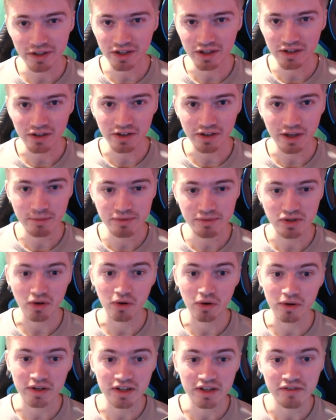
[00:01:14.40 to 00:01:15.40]
clips
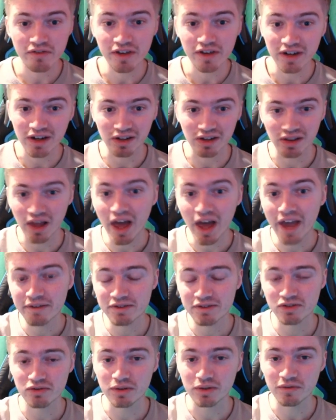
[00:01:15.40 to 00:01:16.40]
or even live
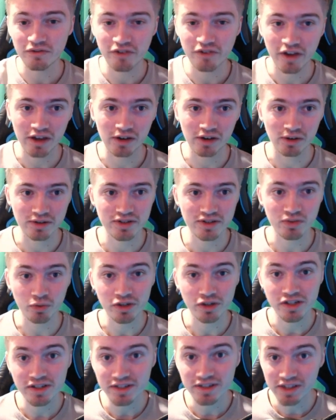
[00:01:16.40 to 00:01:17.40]
stream fails,
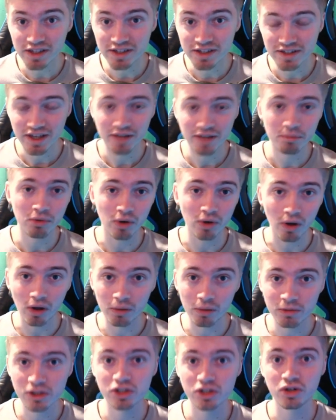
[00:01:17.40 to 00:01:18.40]
which is the example
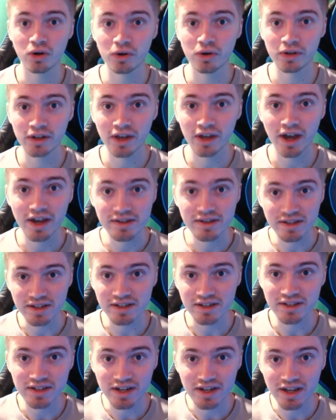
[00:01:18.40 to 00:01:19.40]
I'll be showing you guys
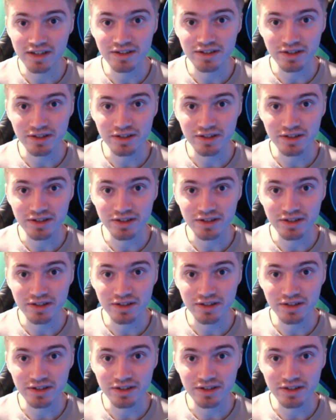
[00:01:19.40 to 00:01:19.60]
in today's